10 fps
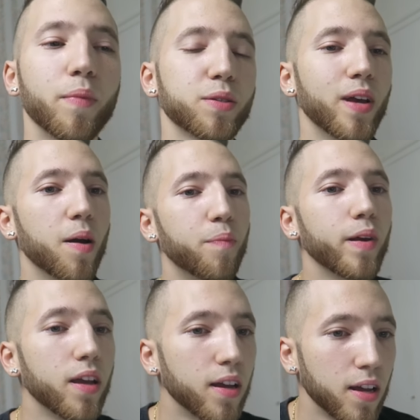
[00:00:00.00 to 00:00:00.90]
It makes me
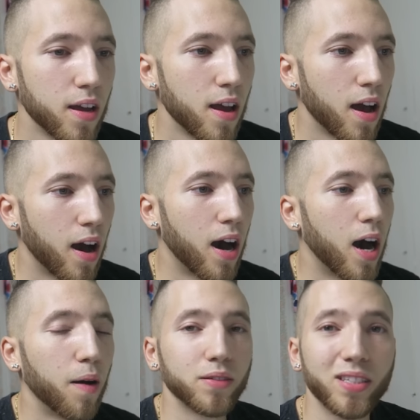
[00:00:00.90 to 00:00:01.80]
happy.
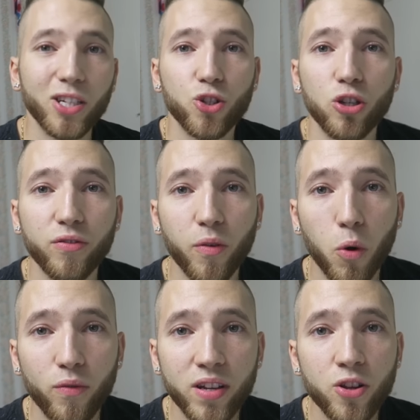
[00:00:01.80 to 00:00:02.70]
Stay tuned for
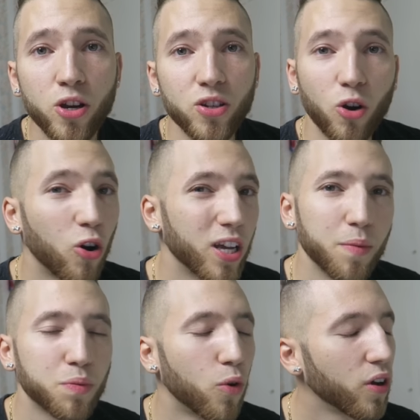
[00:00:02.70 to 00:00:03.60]
more videos. I got
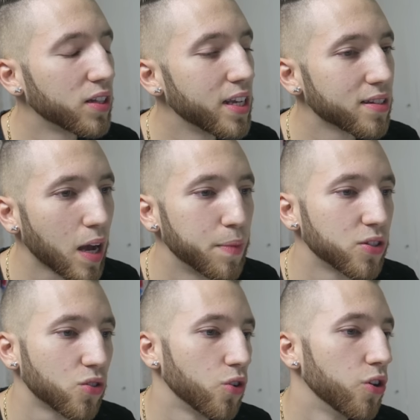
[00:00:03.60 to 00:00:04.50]
heaps more ideas
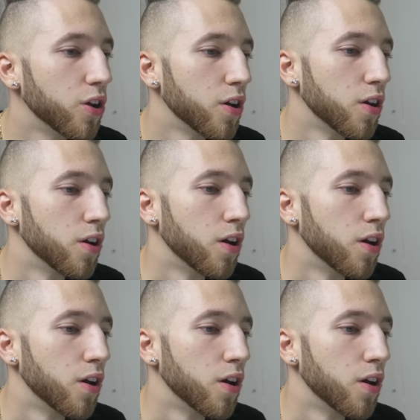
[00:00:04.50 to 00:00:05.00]
coming soon.